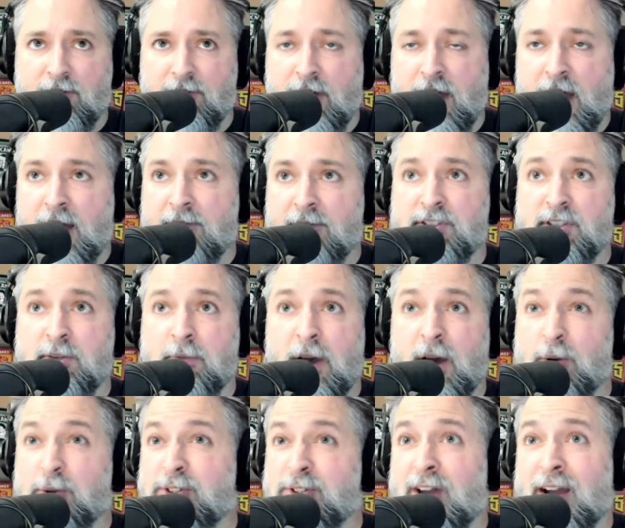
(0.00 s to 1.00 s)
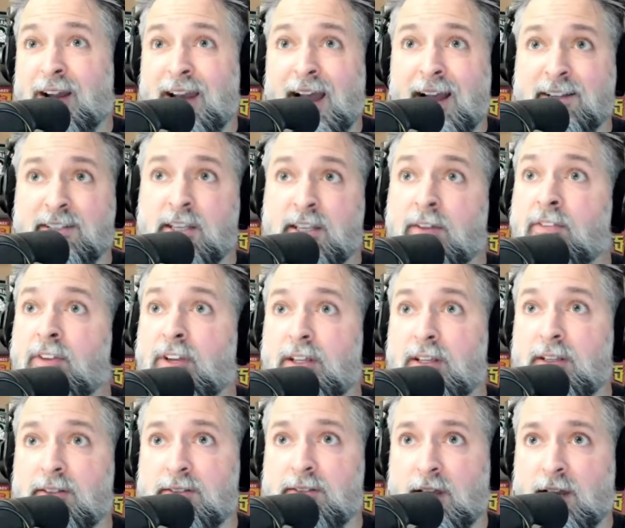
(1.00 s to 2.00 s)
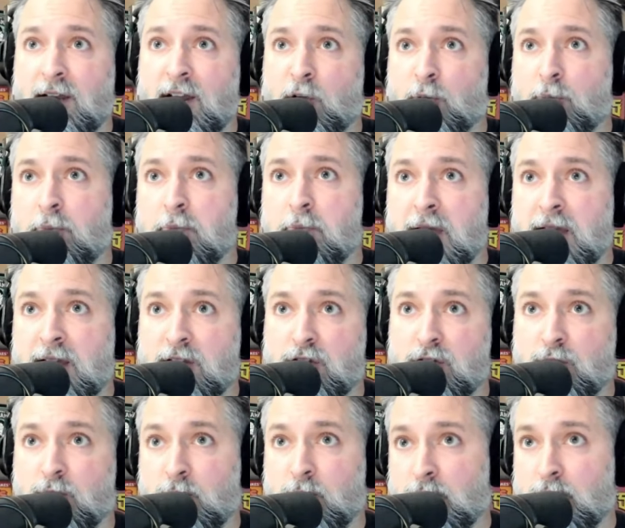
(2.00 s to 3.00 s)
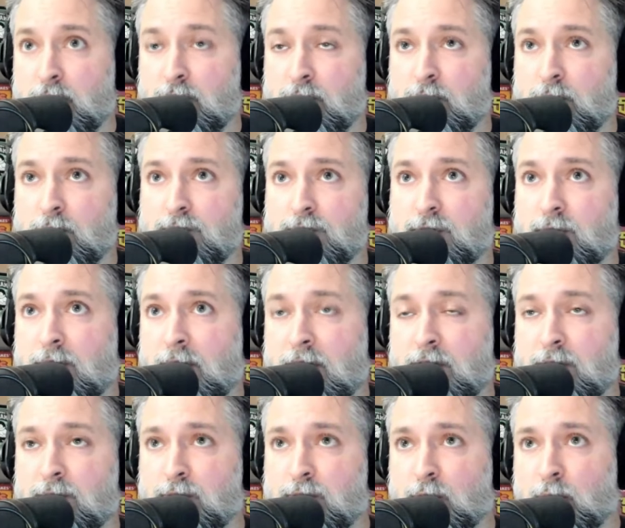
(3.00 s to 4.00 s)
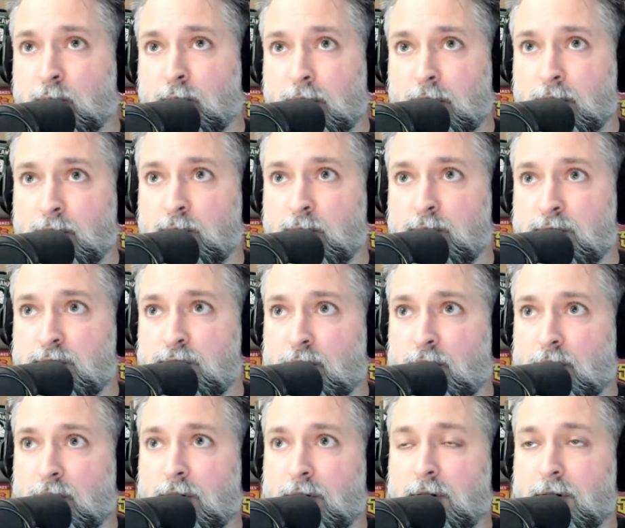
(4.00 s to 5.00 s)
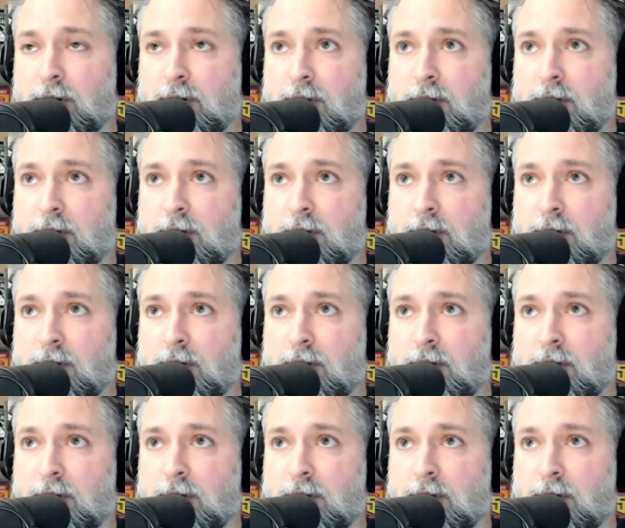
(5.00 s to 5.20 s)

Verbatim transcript: have some outside activities that help make you you, so that you don't lose your